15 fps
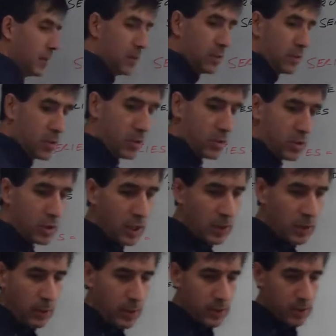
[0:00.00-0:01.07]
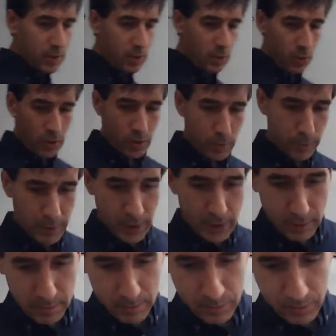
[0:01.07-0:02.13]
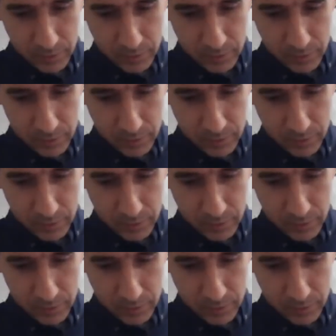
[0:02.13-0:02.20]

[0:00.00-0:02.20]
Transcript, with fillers: so a sequence is an ordered pair.